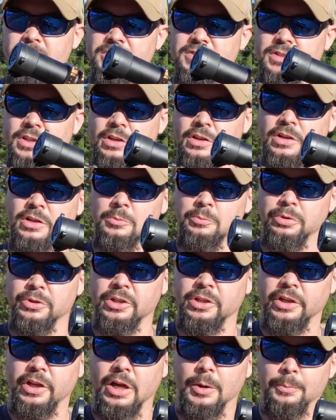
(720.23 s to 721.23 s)
of the Stinger
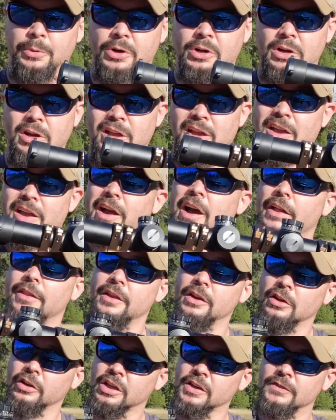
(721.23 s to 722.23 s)
Complete Upper, and
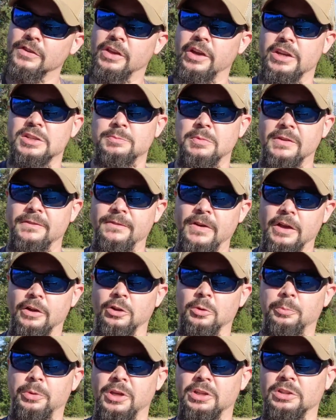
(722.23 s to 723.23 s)
then I'll give you guys my
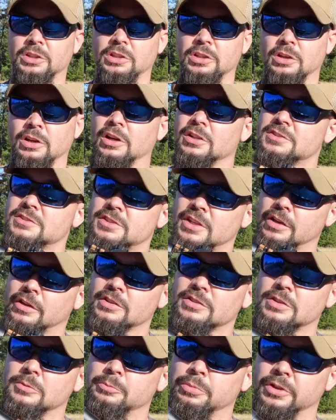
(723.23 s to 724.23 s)
final opinion on
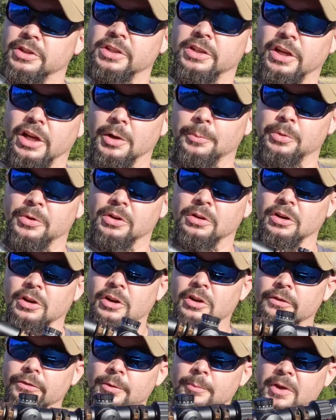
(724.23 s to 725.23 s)
Stinger's Complete Upper
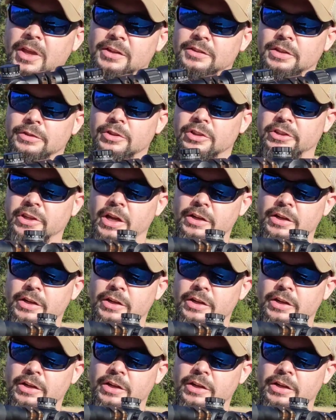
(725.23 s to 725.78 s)
from AT3